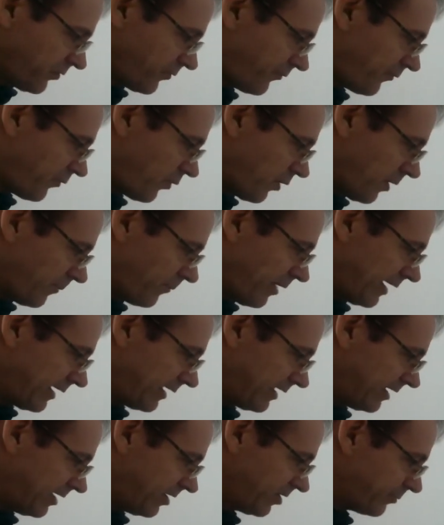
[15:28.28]
form right
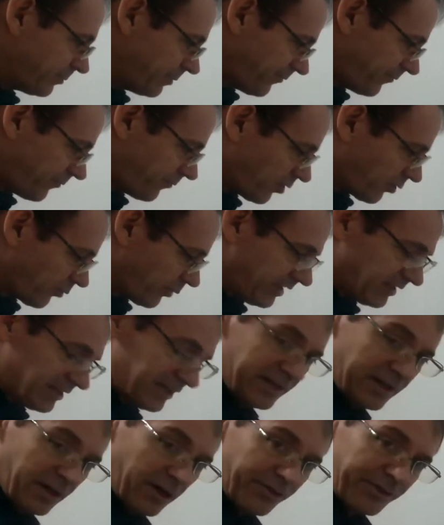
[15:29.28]
here before we
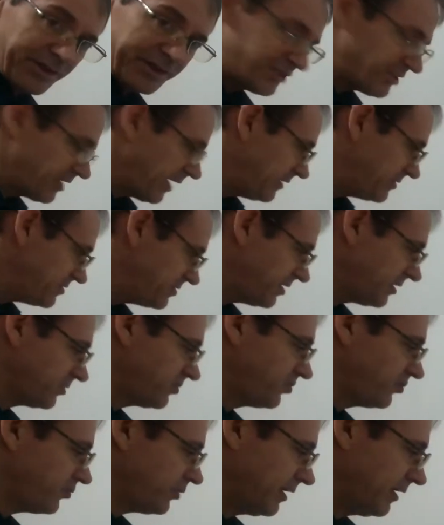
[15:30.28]
did all the changing
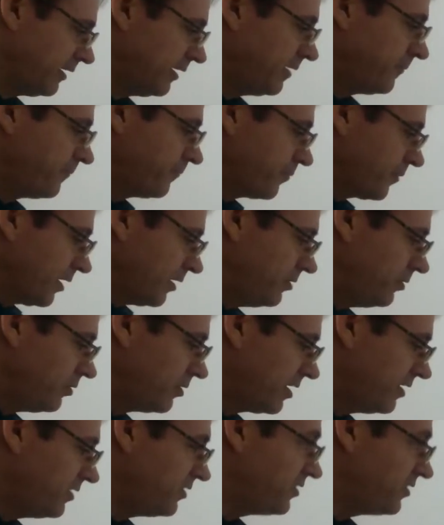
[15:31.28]
to it, you can